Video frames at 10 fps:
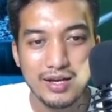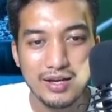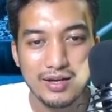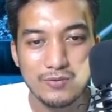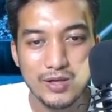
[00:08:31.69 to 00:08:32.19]

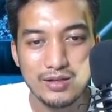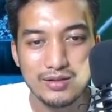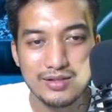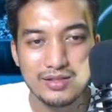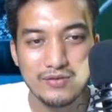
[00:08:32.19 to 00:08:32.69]
And
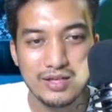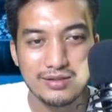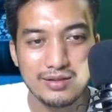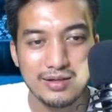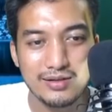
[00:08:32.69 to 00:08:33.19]
well, there's a
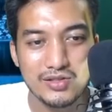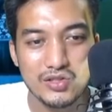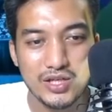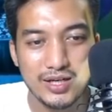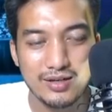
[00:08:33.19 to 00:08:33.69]
venti, there is a
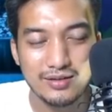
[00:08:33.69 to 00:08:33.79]
chick.